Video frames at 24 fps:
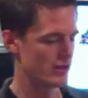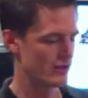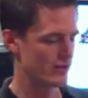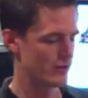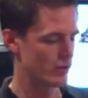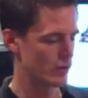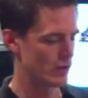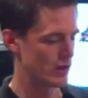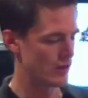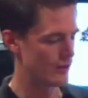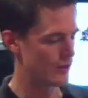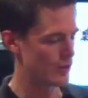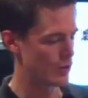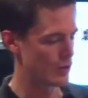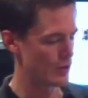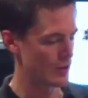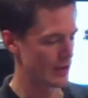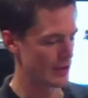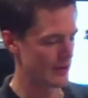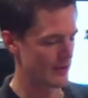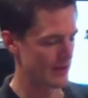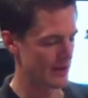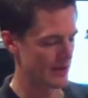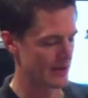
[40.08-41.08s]
fall off or
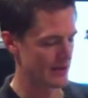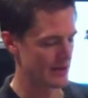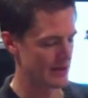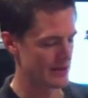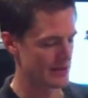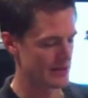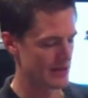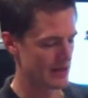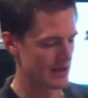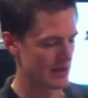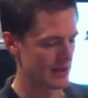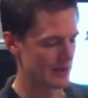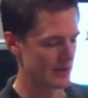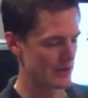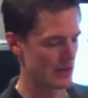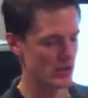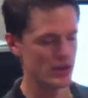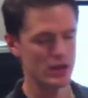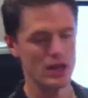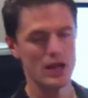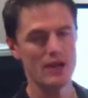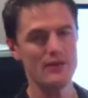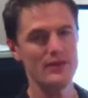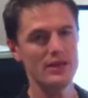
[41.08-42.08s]
whatever, that you're
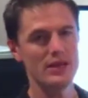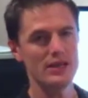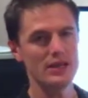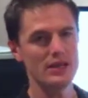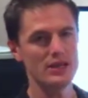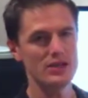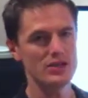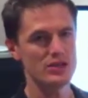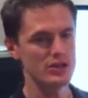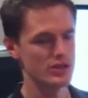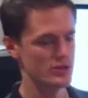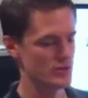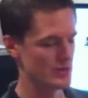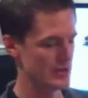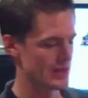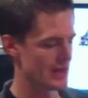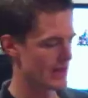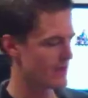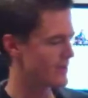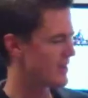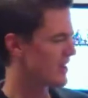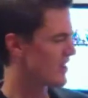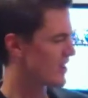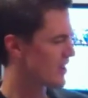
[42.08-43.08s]
not going to have any issues with
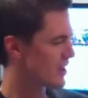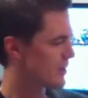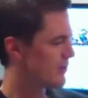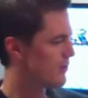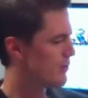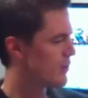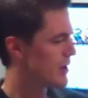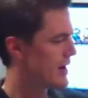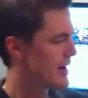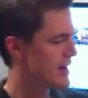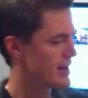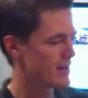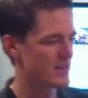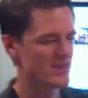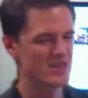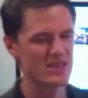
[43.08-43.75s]
that. They're not going to break.